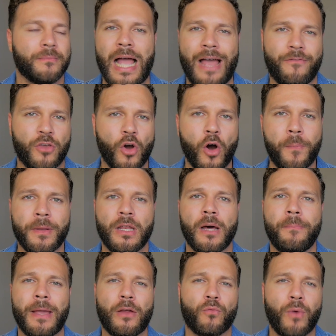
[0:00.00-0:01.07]
Have you opened
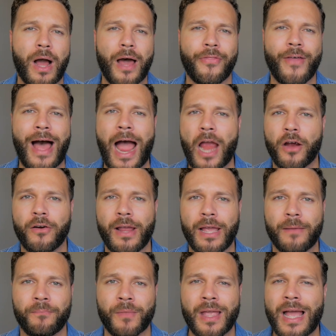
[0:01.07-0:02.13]
up a Roth I R
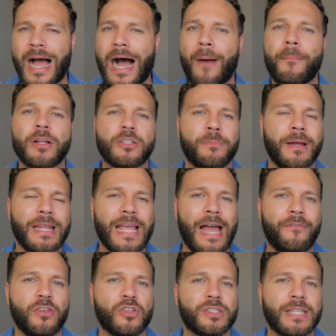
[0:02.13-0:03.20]
A? How much money
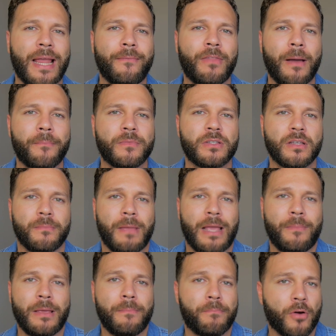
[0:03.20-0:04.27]
have you saved up to
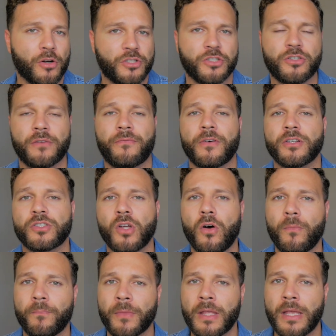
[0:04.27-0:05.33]
maybe purchase your first
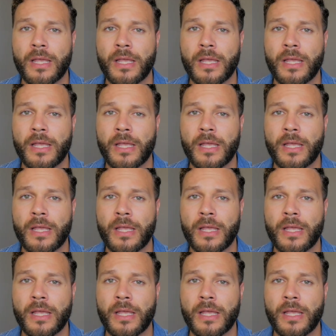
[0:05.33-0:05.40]
home?